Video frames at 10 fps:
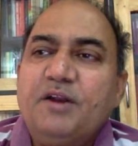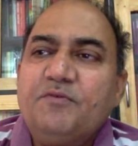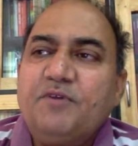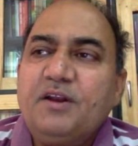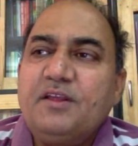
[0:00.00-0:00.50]

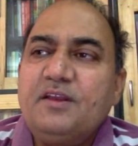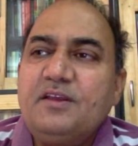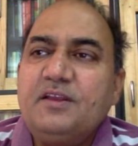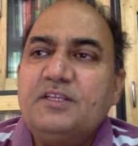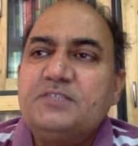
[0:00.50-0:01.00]
What
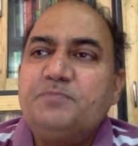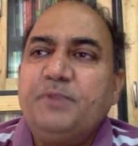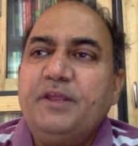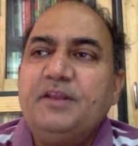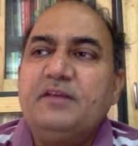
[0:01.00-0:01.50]
Gettier is
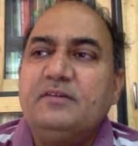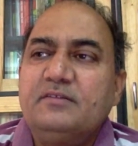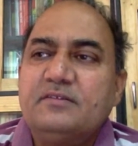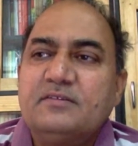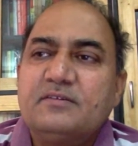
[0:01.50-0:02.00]
pleading,
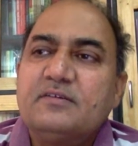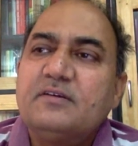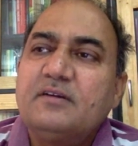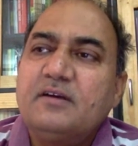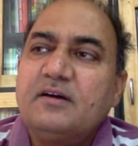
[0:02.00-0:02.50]

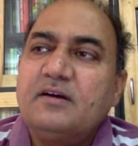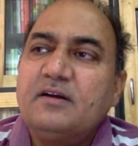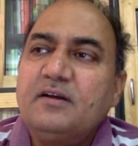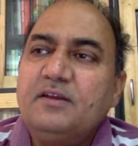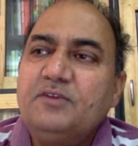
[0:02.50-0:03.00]

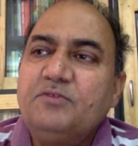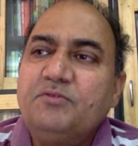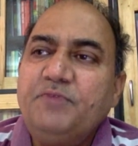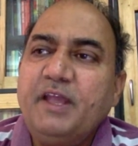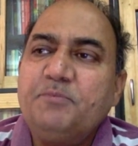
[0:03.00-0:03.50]
you
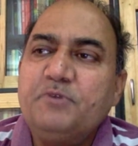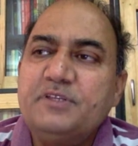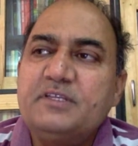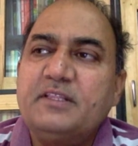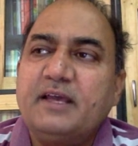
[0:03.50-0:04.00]
we have to
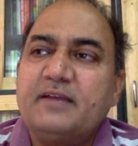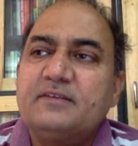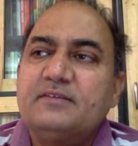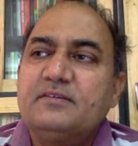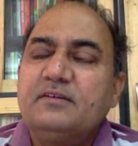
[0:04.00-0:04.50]
listen that.
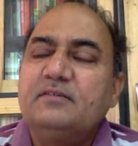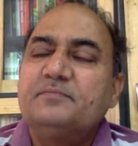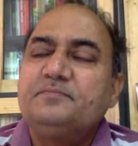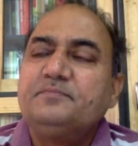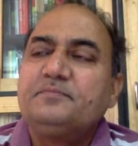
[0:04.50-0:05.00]
No.
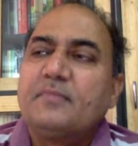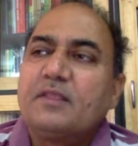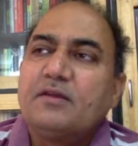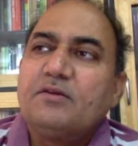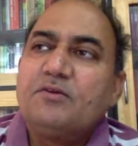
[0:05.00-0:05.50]

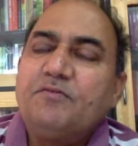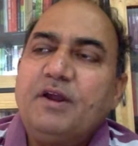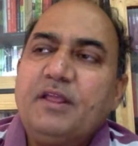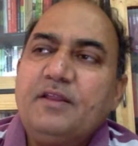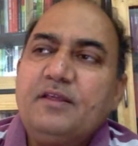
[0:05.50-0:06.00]

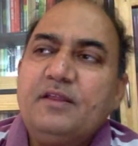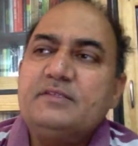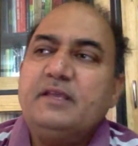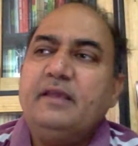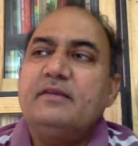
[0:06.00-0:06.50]
What Gettier is
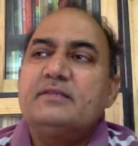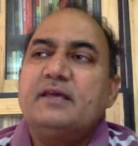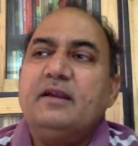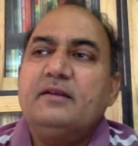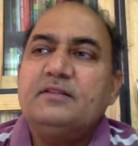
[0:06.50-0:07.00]
saying is
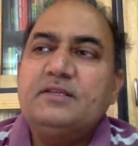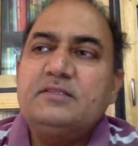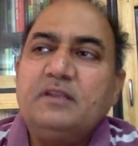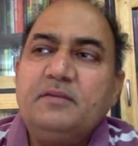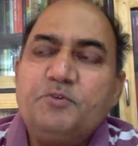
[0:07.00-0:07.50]
that these
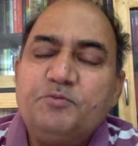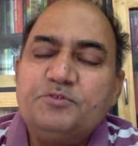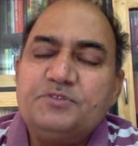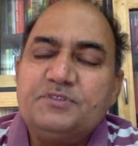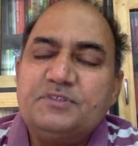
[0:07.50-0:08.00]
three
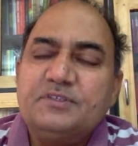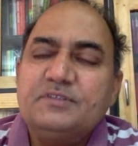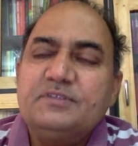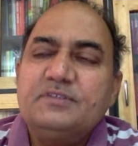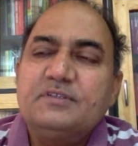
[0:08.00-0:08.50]

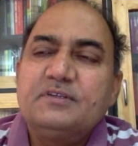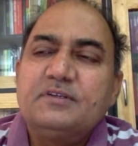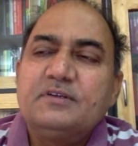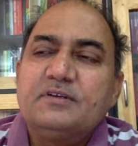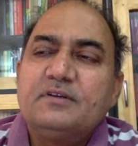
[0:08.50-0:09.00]
propositions,
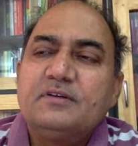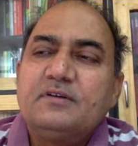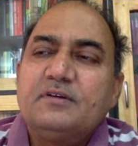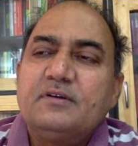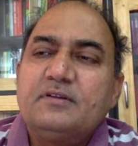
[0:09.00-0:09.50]

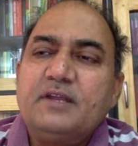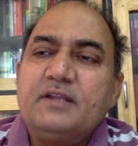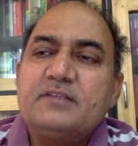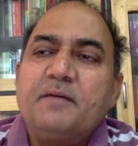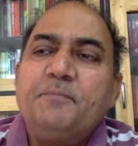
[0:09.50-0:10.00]
that is
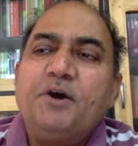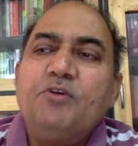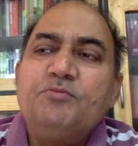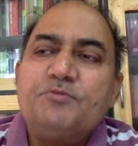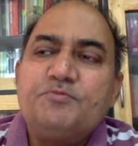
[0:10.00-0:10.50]

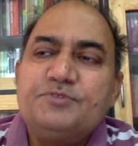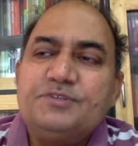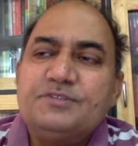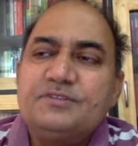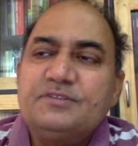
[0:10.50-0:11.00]
compound
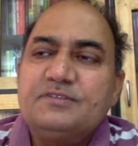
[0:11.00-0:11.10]
propositions,